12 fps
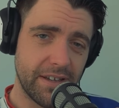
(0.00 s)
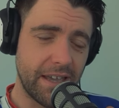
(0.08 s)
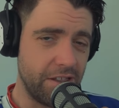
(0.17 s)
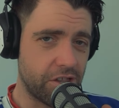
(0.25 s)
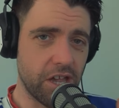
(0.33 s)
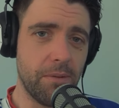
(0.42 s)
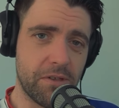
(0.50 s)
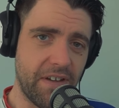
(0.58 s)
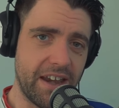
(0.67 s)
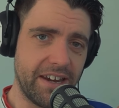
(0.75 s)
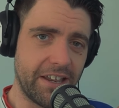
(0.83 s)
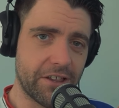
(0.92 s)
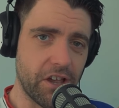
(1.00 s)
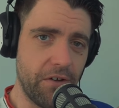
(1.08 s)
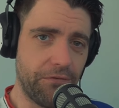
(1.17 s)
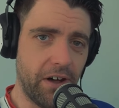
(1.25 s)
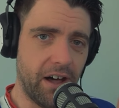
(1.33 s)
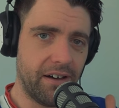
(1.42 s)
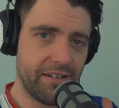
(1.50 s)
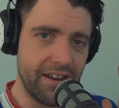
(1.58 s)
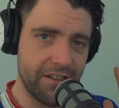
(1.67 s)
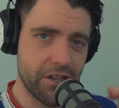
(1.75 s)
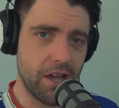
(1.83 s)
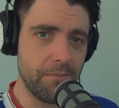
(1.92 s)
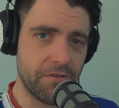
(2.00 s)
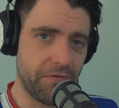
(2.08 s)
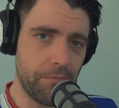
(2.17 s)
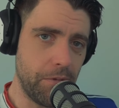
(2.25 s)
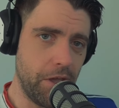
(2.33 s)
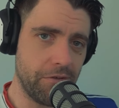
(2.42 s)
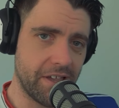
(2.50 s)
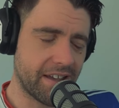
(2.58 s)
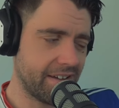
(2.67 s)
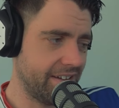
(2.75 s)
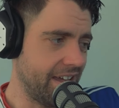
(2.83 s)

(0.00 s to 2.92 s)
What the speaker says: in terms of ending so far, in terms of the music.